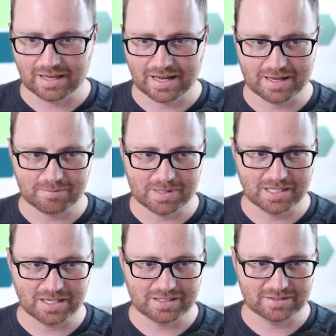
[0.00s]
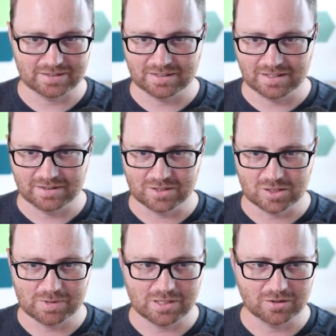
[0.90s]
add me as the
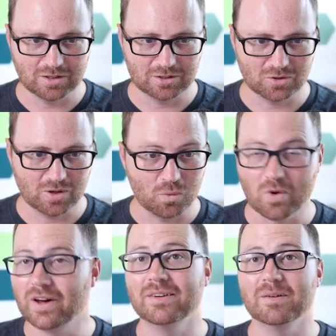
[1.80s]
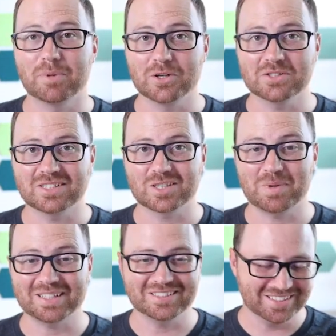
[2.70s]
speaker. There's only one person
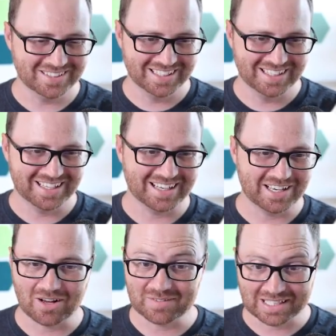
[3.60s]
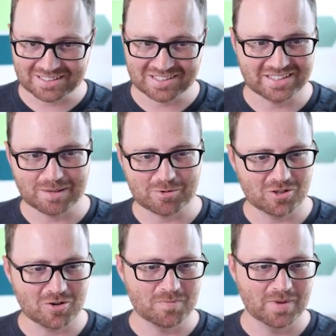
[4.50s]
expected. I don't have a guest in this
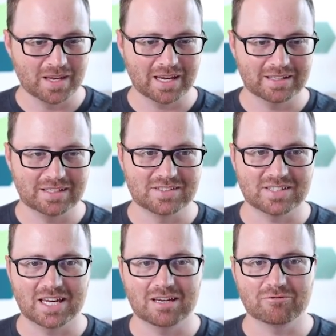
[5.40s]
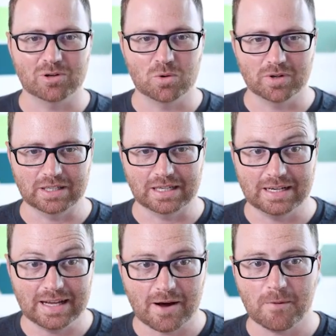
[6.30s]
episode, and then save recording.
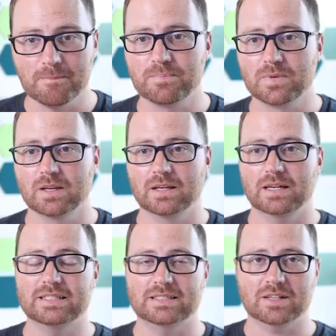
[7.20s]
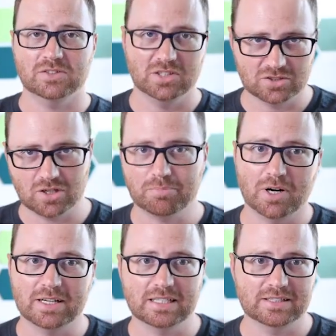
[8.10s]
And now it's actually gonna start
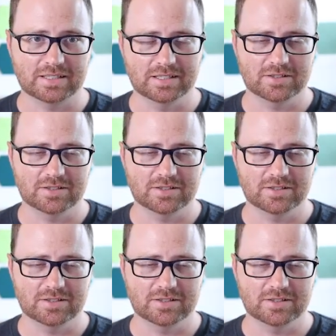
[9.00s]
processing